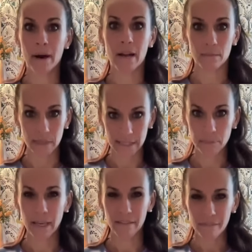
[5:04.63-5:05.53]
bottomless
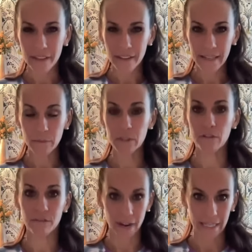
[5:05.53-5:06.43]
pit feeling when
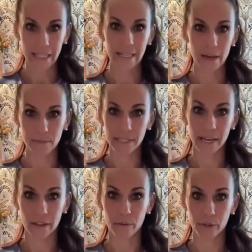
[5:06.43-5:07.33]
you finally come
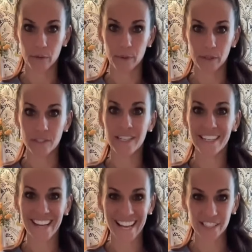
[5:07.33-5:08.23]
together with your
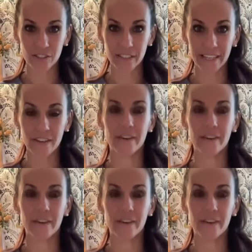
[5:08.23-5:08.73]
person and you're like,